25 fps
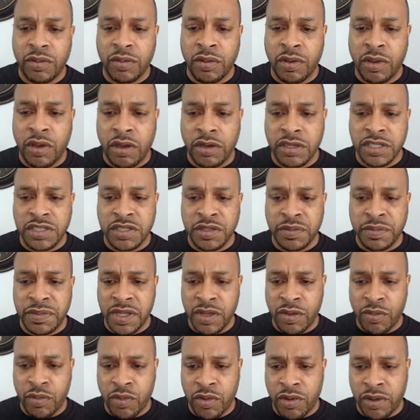will also
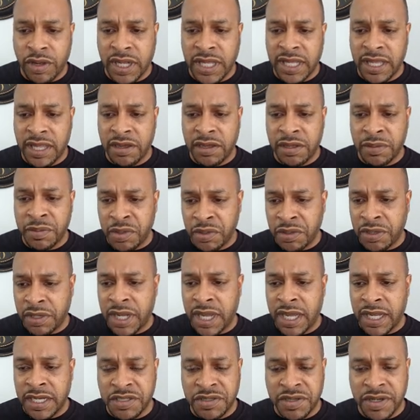be awarding cloud computing
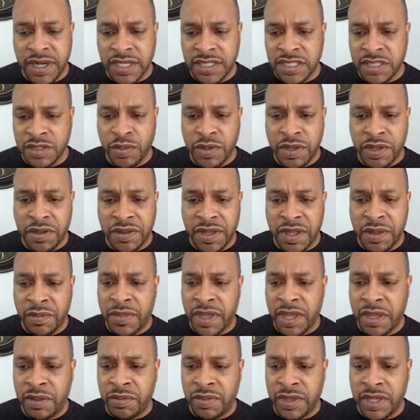contracts as well that
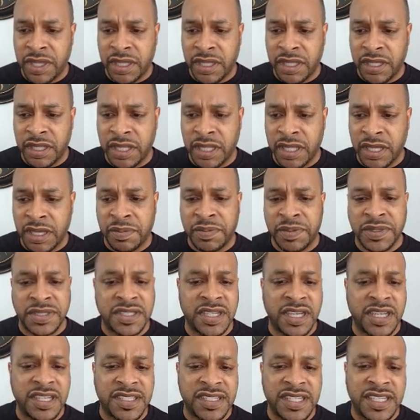may be up
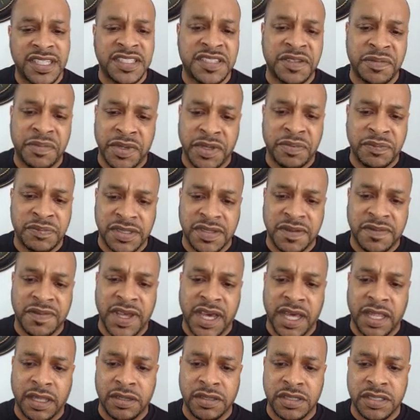into the tens of billions of
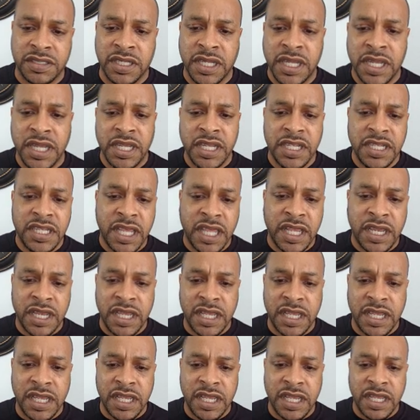dollars. And
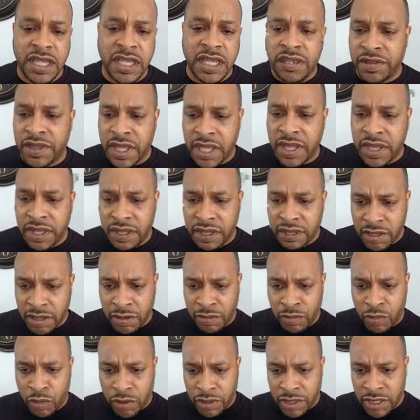then there, they
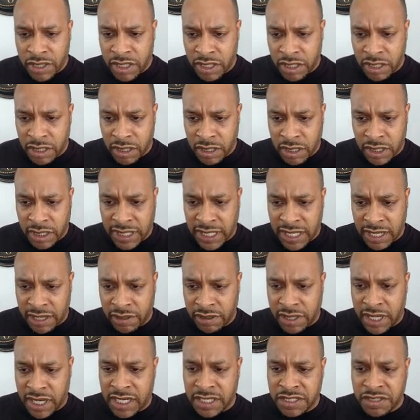awarded a
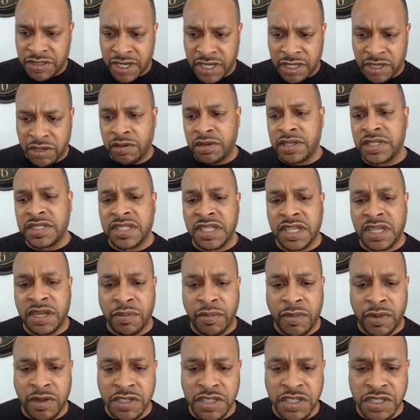cloud contract known as the
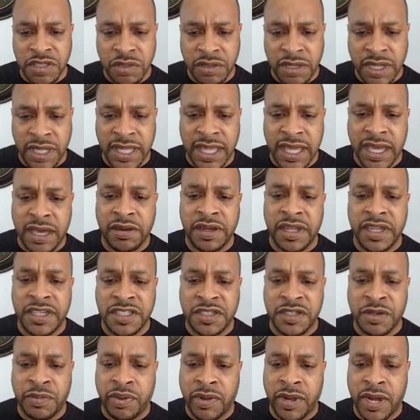Commercial Cloud
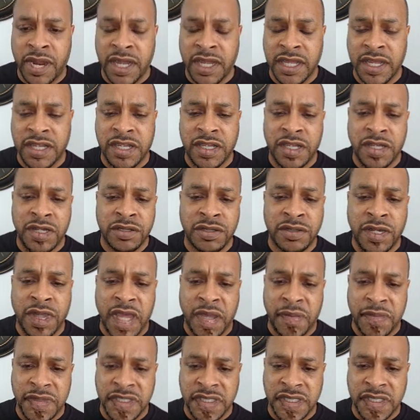Enterprise to
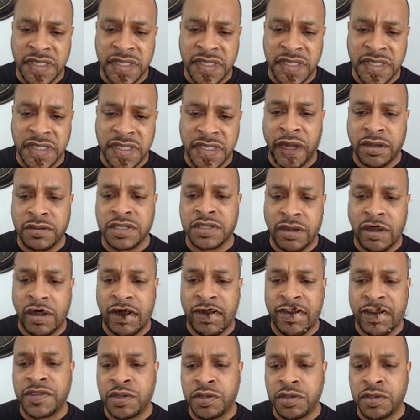Amazon,
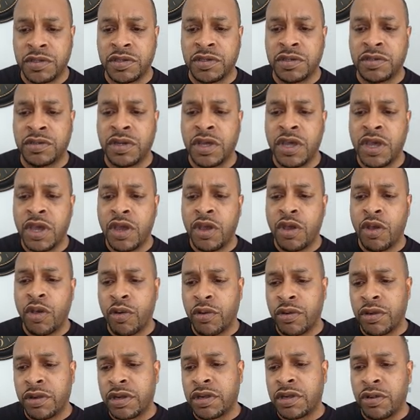Microsoft, Google,
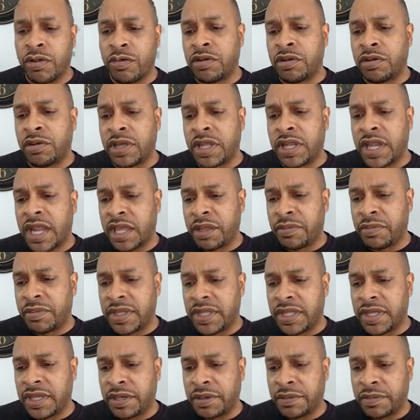Oracle, and
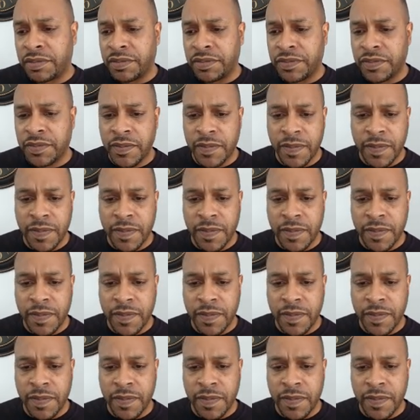IBM.